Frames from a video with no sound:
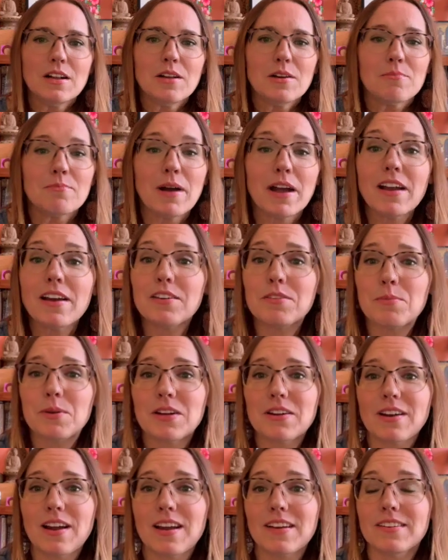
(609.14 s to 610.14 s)
My husband
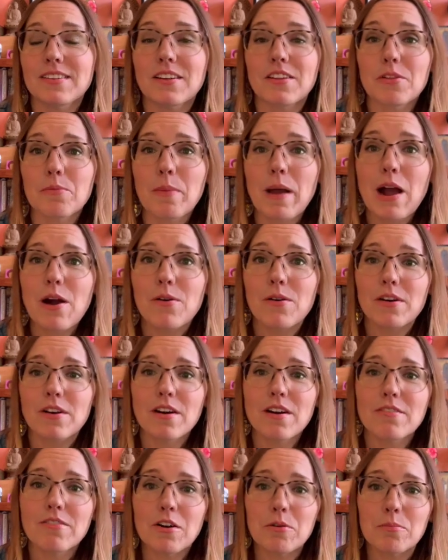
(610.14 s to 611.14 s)
and I saw the power
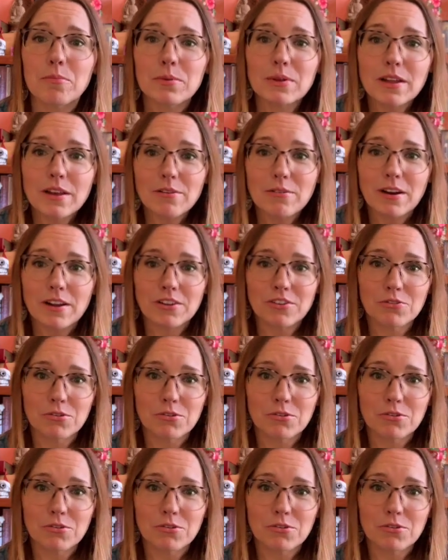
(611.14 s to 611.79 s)
of our playwrights